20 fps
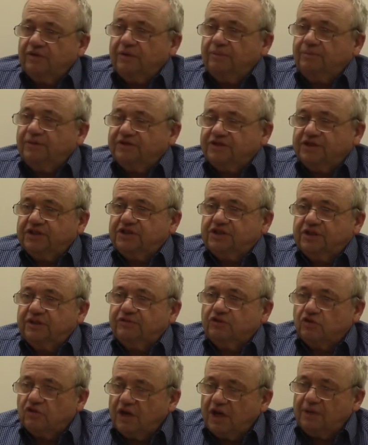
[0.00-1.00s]
position of
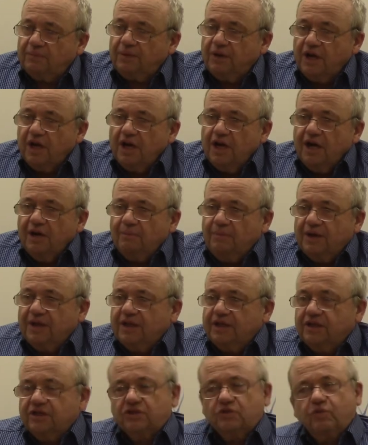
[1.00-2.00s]
Trump, but
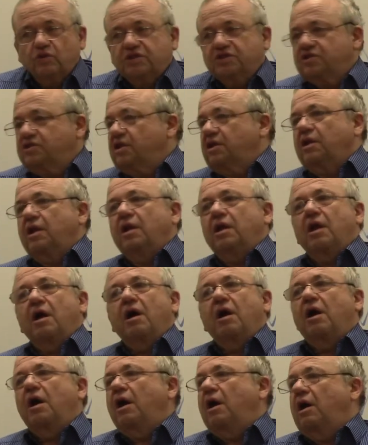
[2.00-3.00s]
we're still a
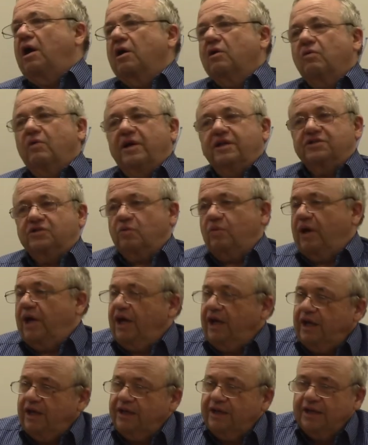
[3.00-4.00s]
long ways
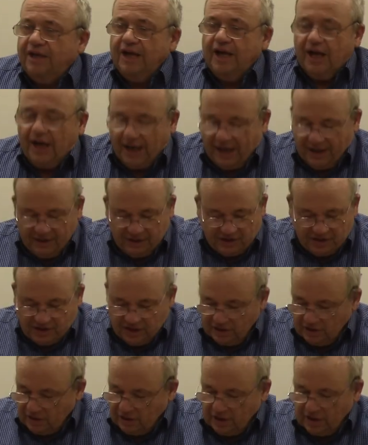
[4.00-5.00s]
away, and there's
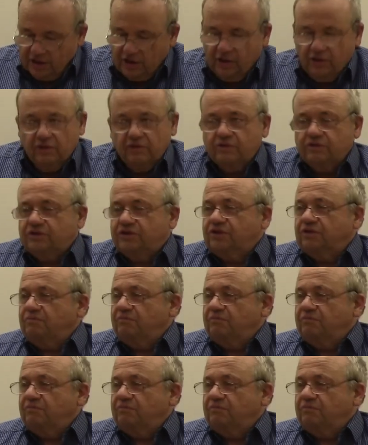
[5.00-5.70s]
still a huge